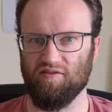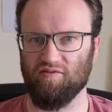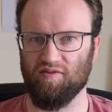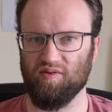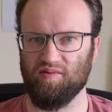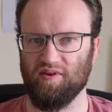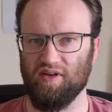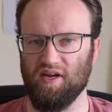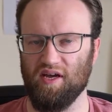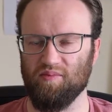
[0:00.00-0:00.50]

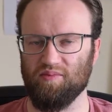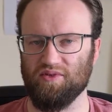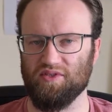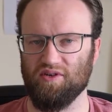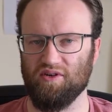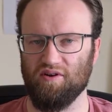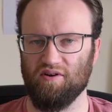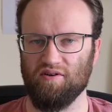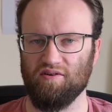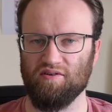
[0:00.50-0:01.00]
arrhythmia
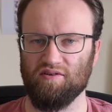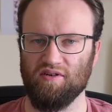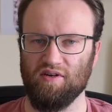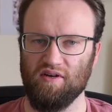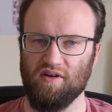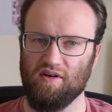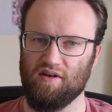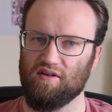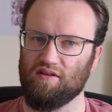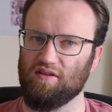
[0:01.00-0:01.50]
episode,
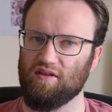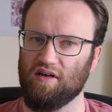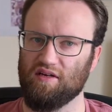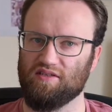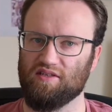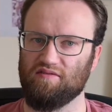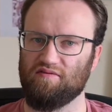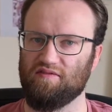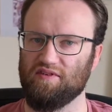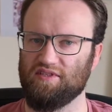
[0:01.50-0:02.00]

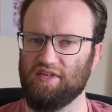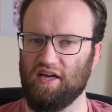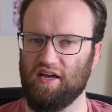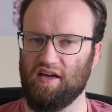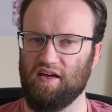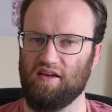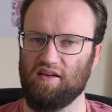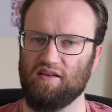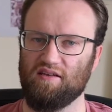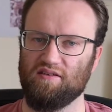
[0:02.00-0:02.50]
lasted for
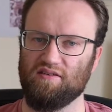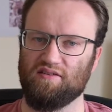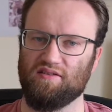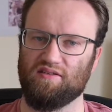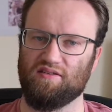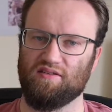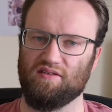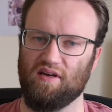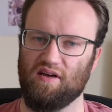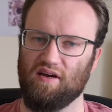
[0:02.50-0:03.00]

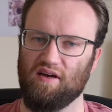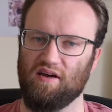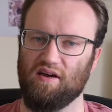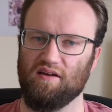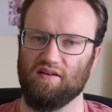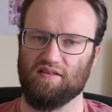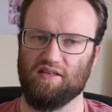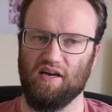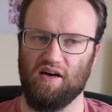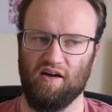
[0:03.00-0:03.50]
days,
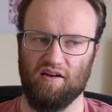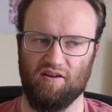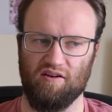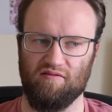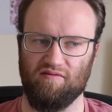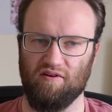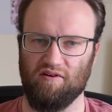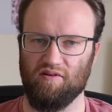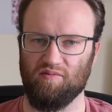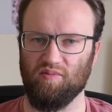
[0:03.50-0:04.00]

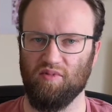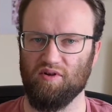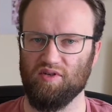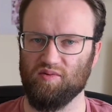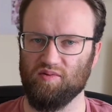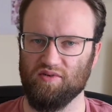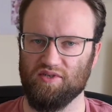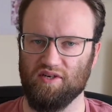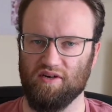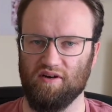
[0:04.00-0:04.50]
cardioverted
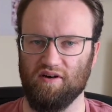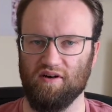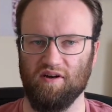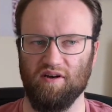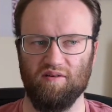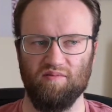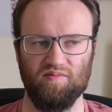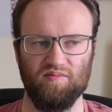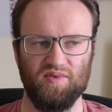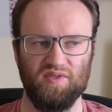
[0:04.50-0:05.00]
multiple
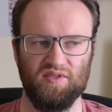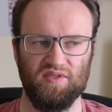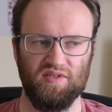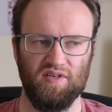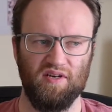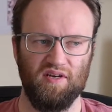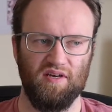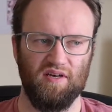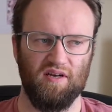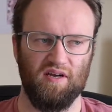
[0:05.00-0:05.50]
times,
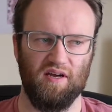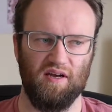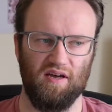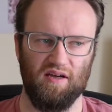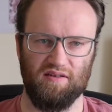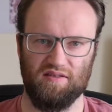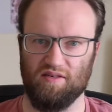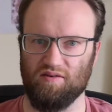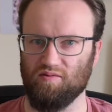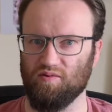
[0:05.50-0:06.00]

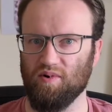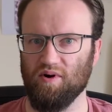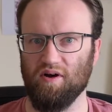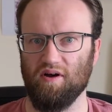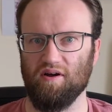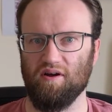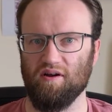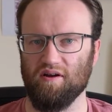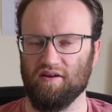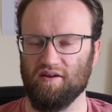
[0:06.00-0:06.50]
didn't
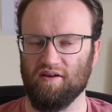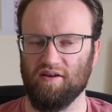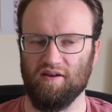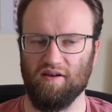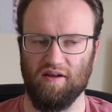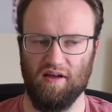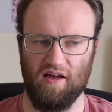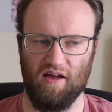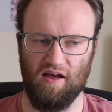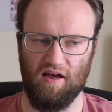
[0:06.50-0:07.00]
work,
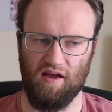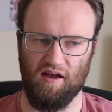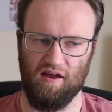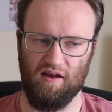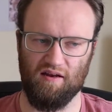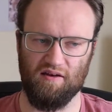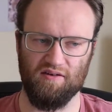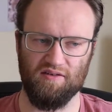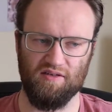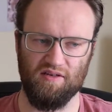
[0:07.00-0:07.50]

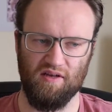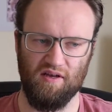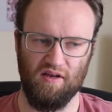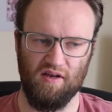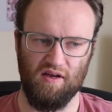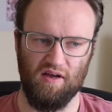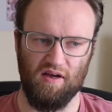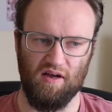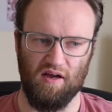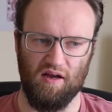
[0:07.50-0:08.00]
and
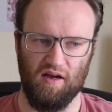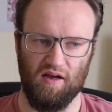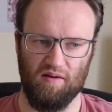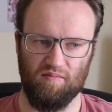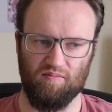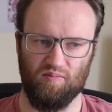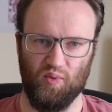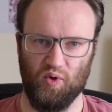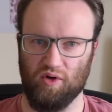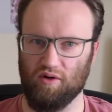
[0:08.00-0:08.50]

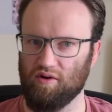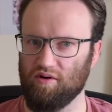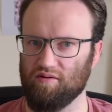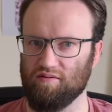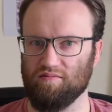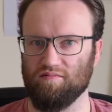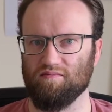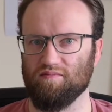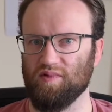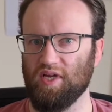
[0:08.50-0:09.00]
put
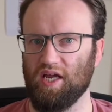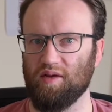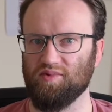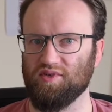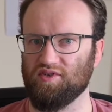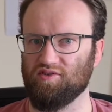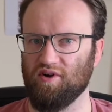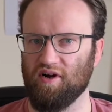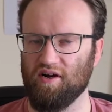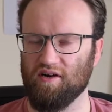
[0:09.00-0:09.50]
on heaps
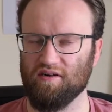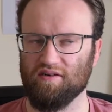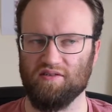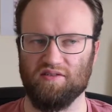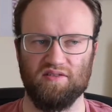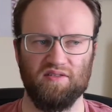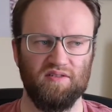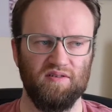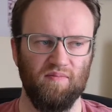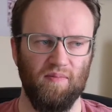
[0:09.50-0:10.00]
of
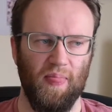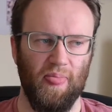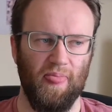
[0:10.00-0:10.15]
drugs,